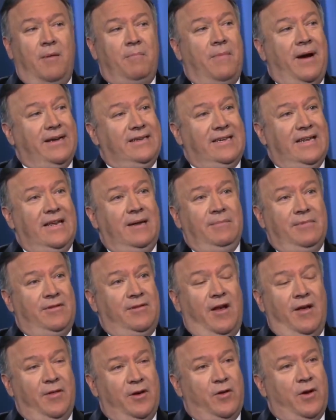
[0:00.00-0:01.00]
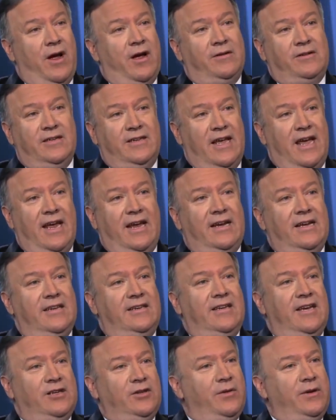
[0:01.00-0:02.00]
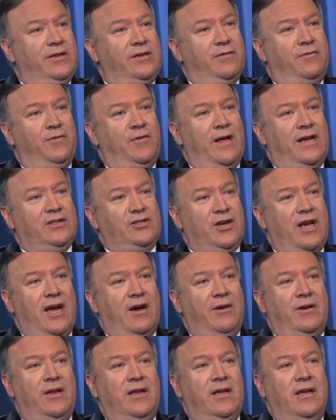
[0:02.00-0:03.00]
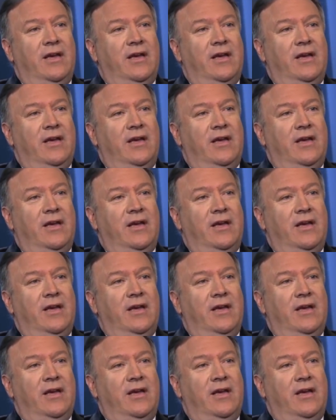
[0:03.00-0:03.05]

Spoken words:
My team is on the ground today continuing to flesh out